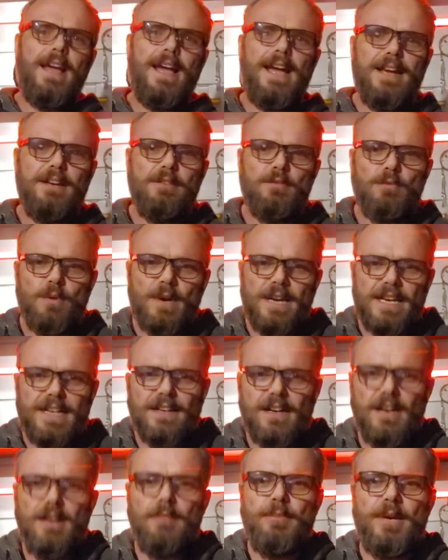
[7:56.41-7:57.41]
and
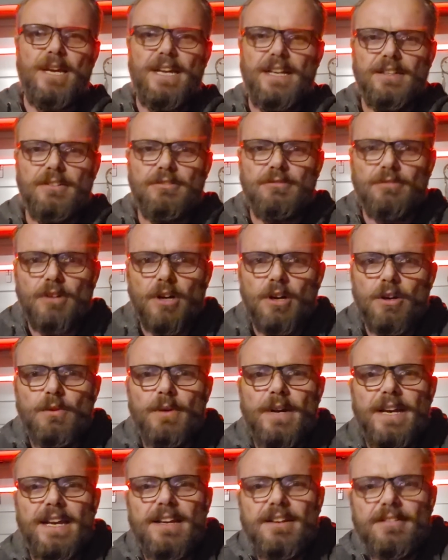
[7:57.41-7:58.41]
wake up and
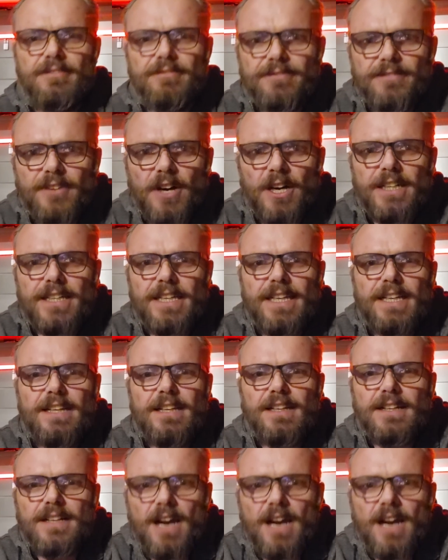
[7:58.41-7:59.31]
grow a fucking